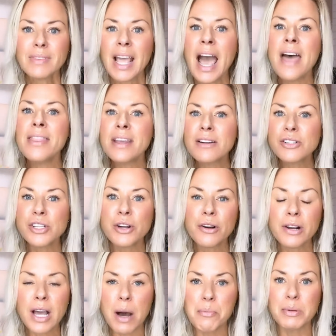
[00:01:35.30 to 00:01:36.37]
and then I'll share
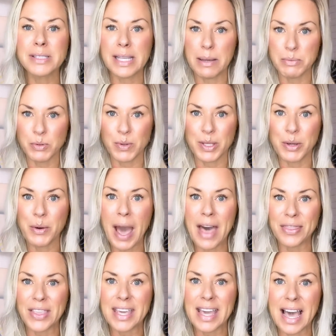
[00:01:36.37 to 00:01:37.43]
a couple tips with you
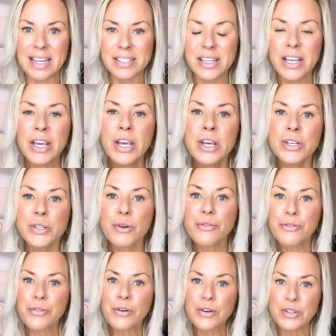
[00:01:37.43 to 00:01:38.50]
at the end. So
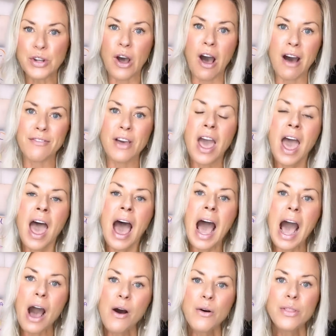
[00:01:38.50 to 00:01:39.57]
first off,
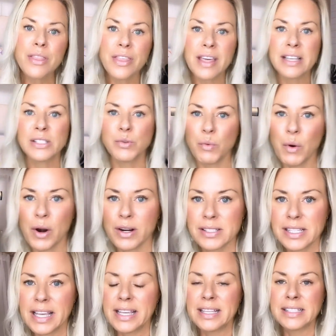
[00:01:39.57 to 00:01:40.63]
how this works
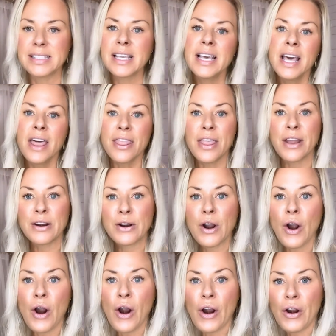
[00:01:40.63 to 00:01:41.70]
is there
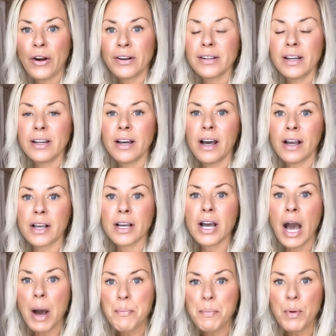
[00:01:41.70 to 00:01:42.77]
are a
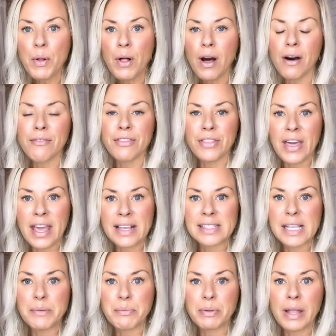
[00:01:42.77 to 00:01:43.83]
couple of things
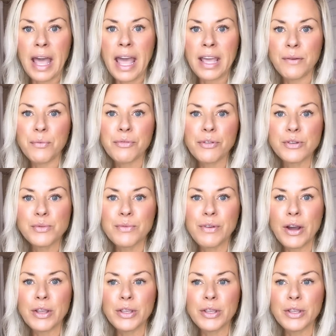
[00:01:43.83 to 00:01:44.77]
in play. First, we've got